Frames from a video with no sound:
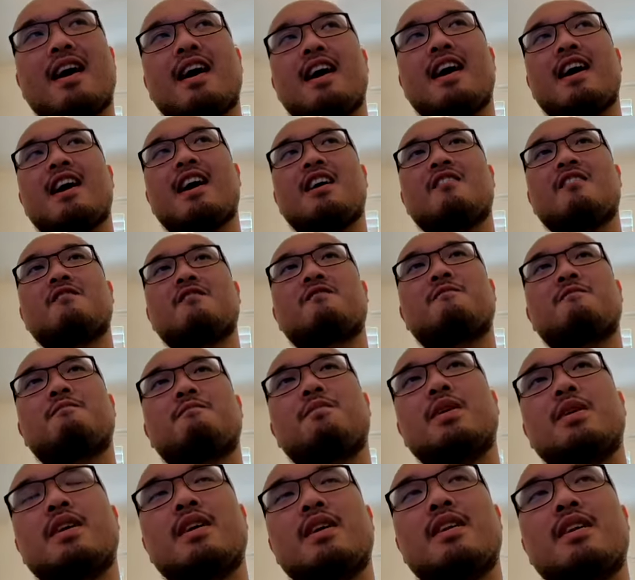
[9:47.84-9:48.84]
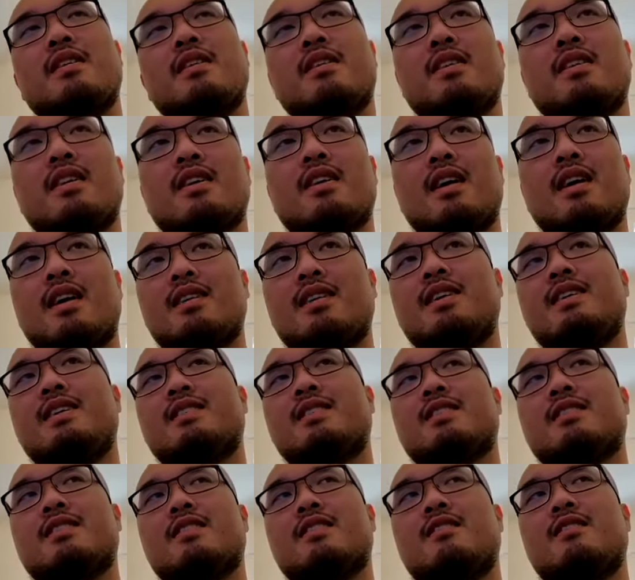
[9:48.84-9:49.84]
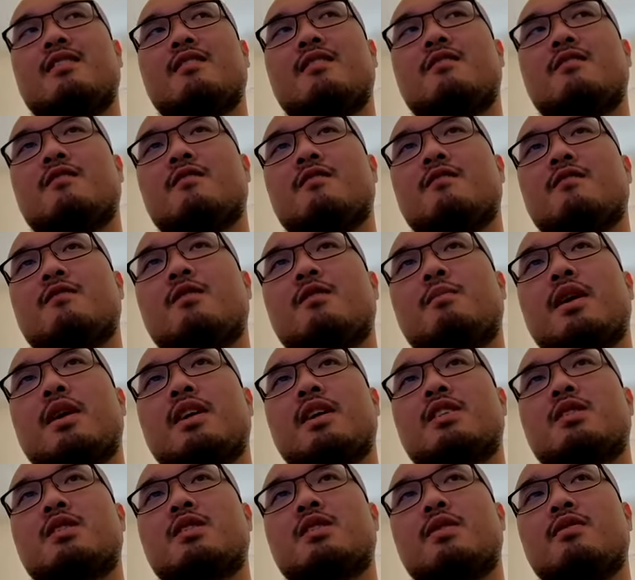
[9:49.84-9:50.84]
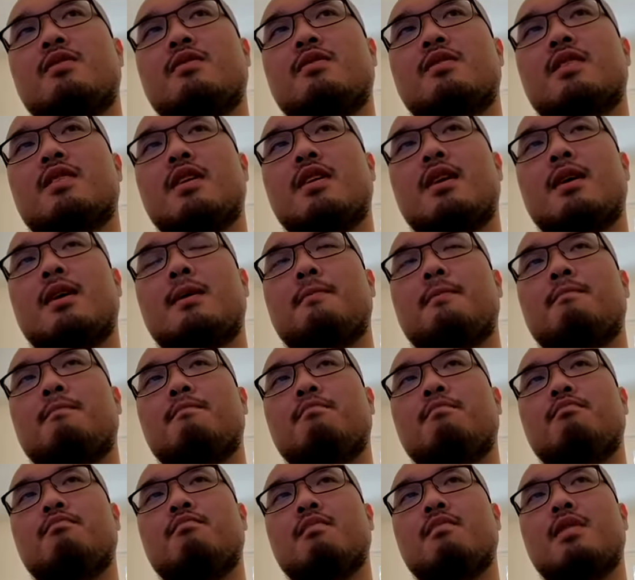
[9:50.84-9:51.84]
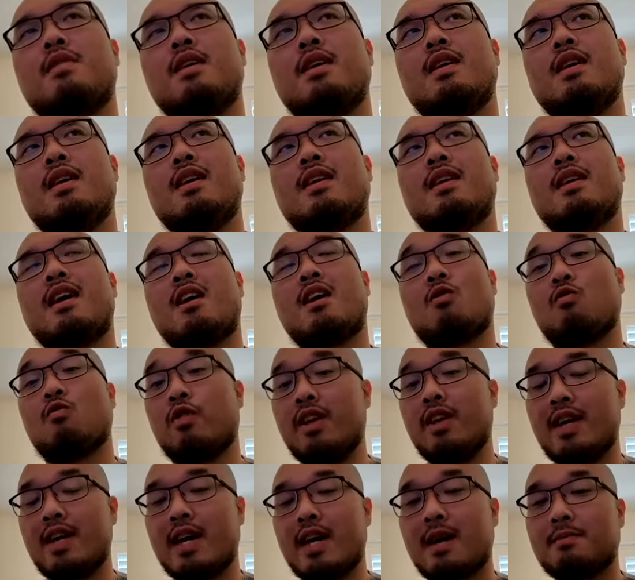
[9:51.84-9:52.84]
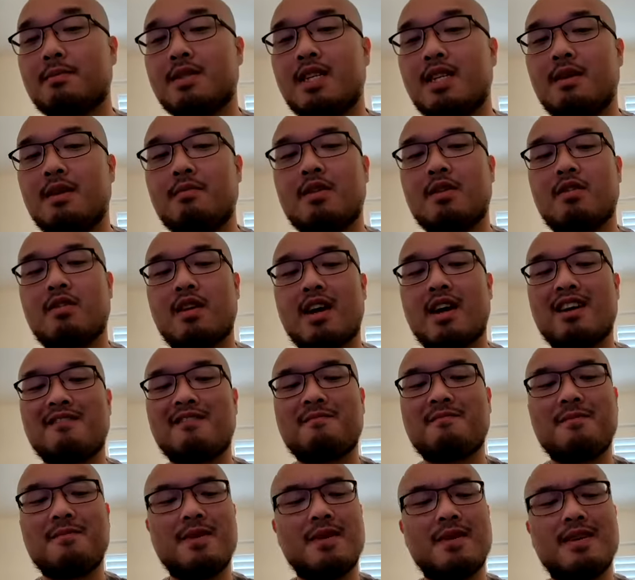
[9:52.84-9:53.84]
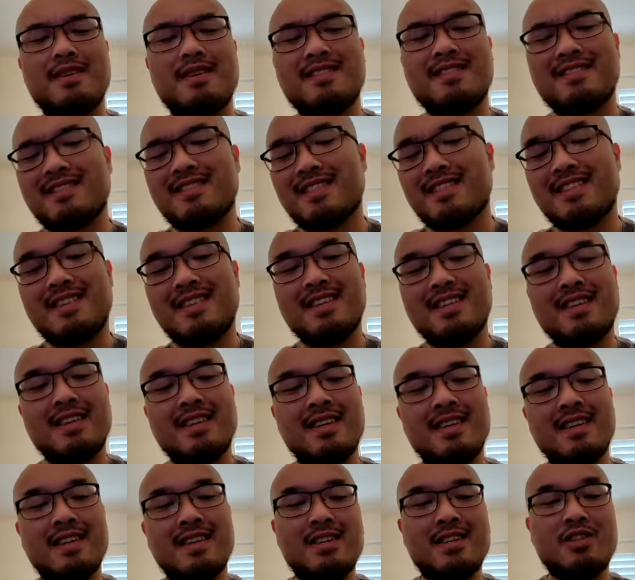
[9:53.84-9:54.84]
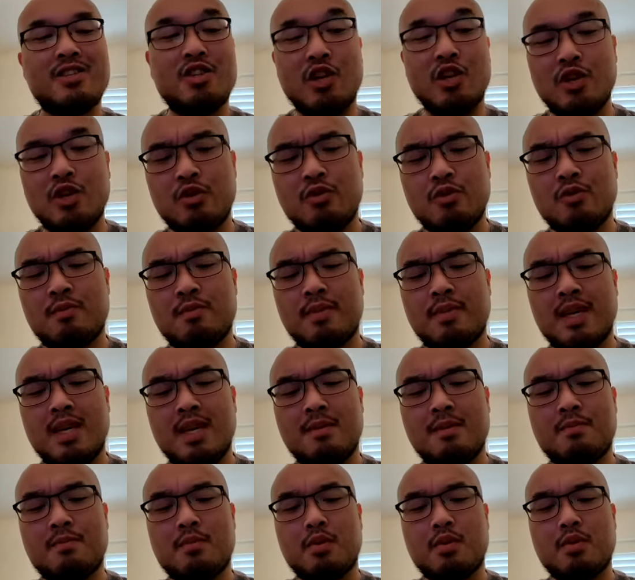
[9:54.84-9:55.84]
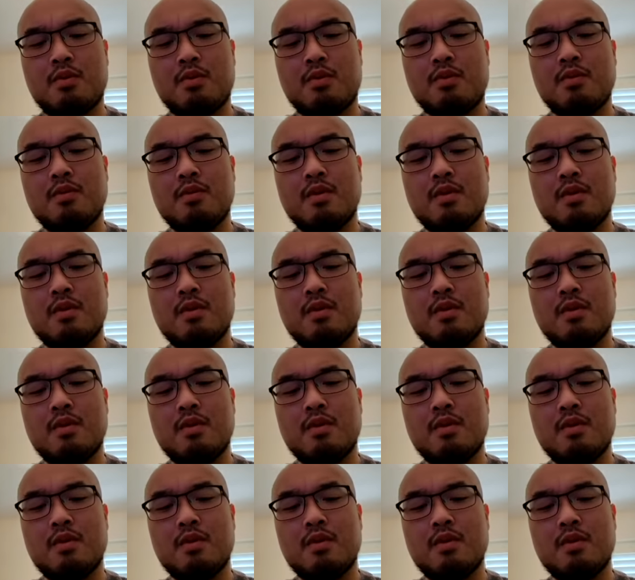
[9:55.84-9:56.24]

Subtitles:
have been, at least from my experience, in our rehab team, there have been two people